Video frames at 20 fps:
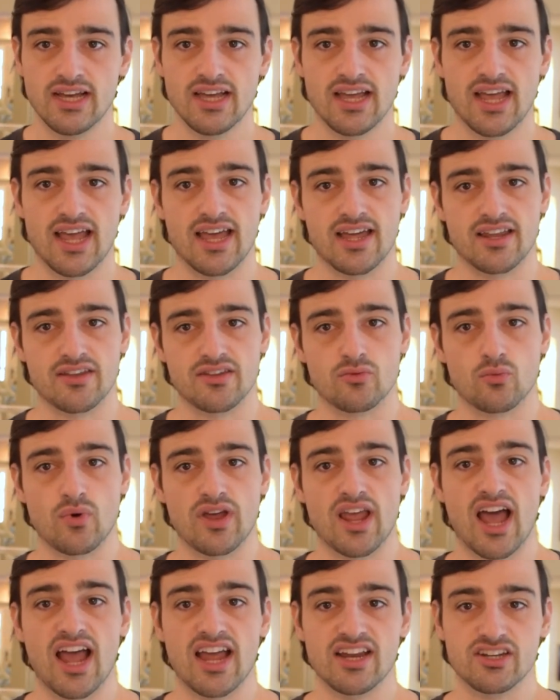And the
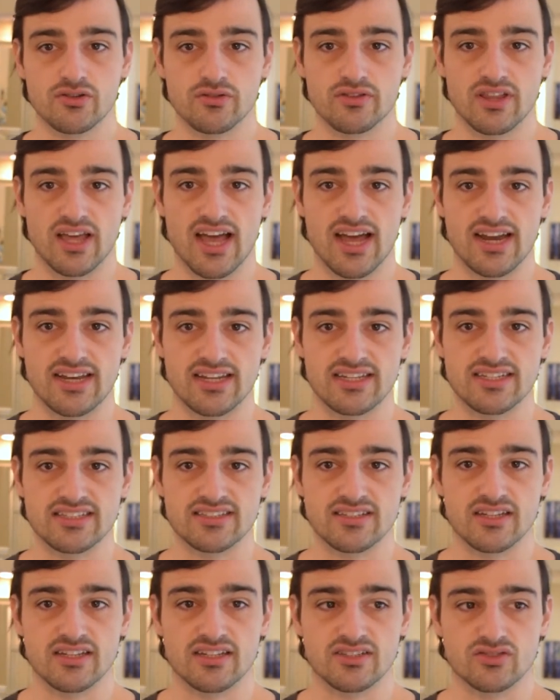way I do that
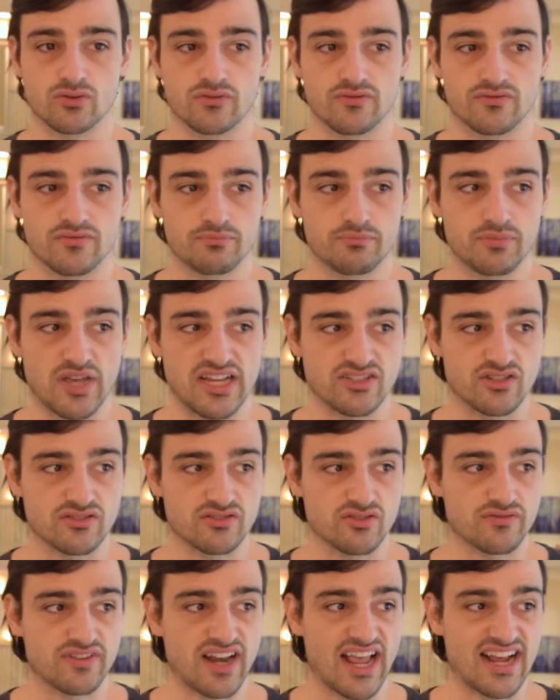is sort of based on
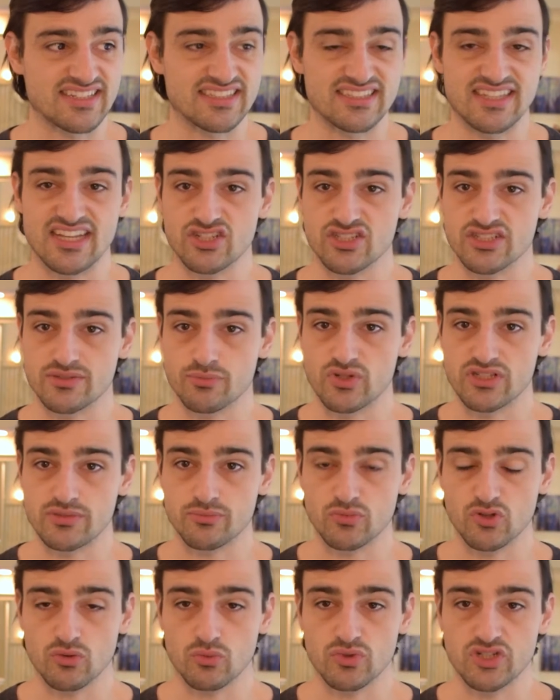sort of an existentialist
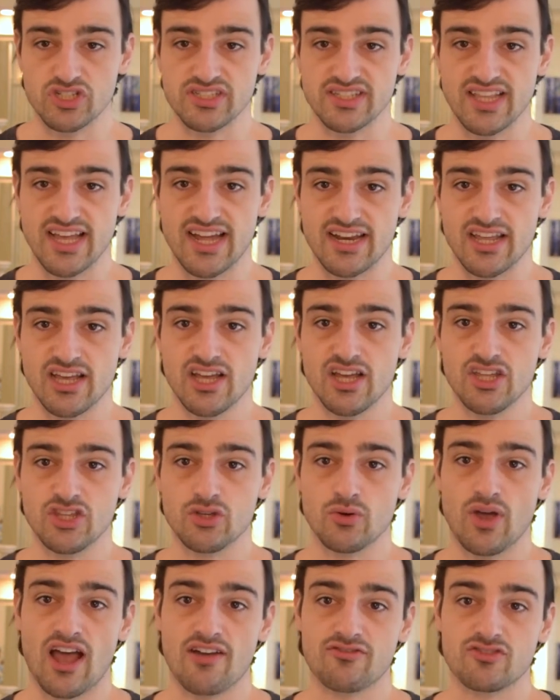principle, which is that
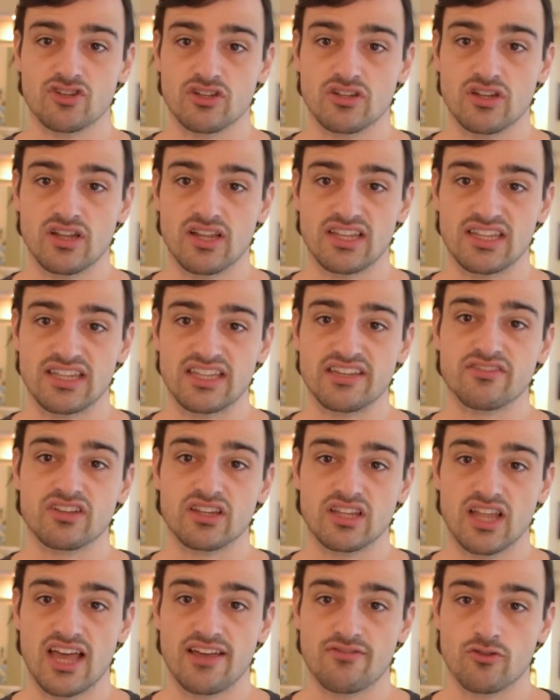you have to live a
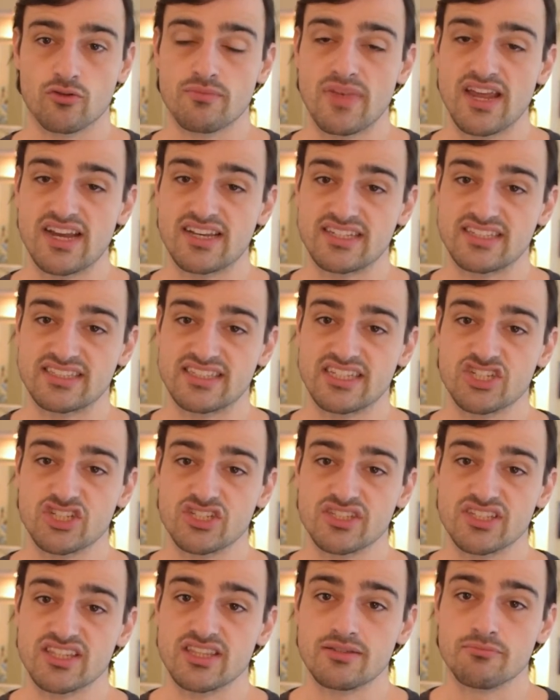life or make
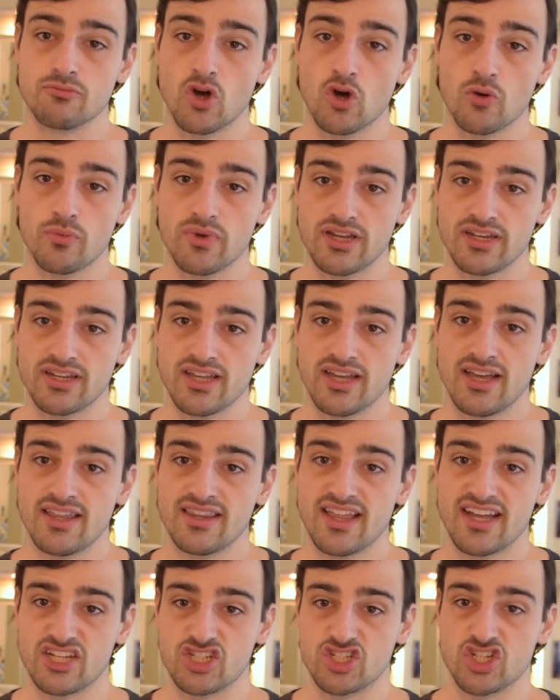decisions in the moment
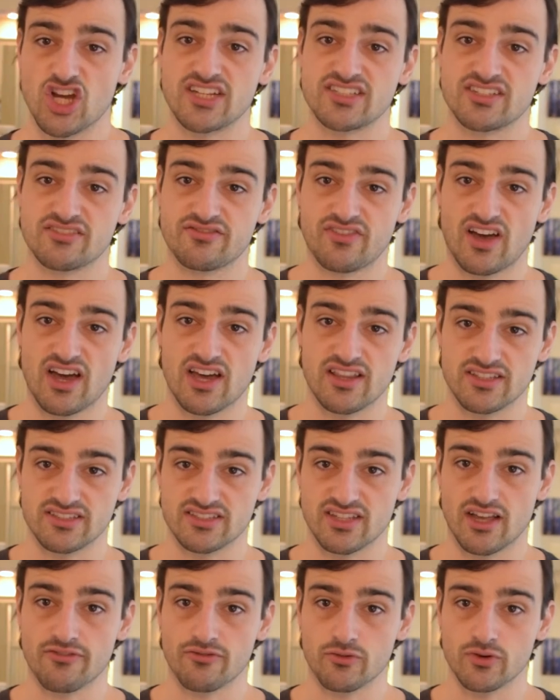that justify the
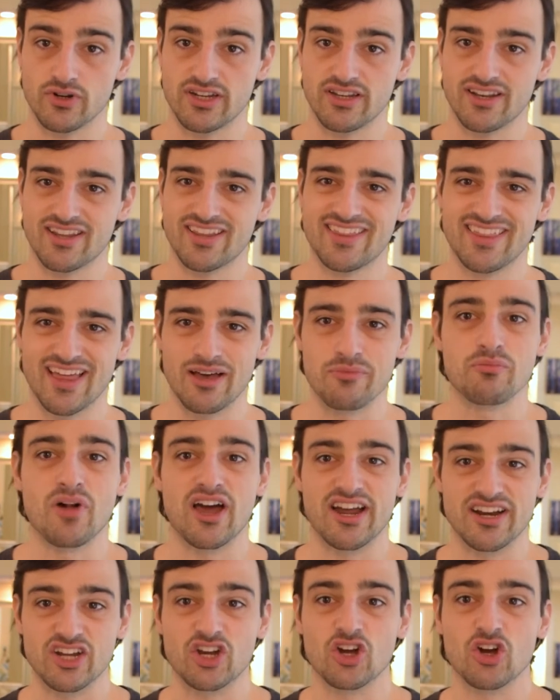suffering that
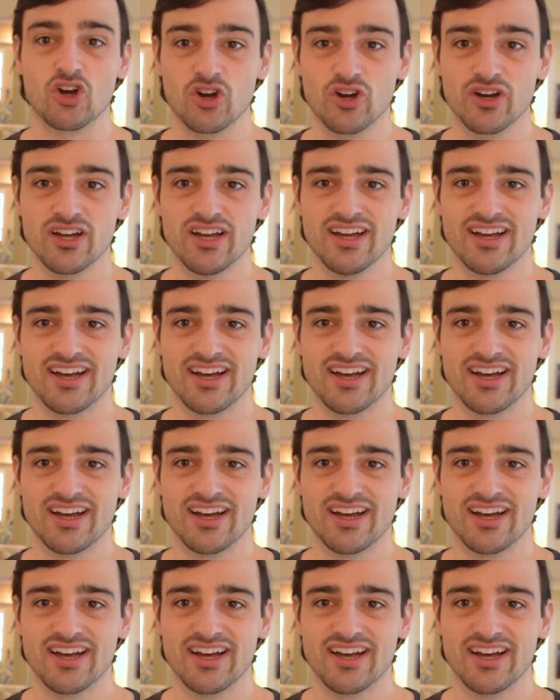might occur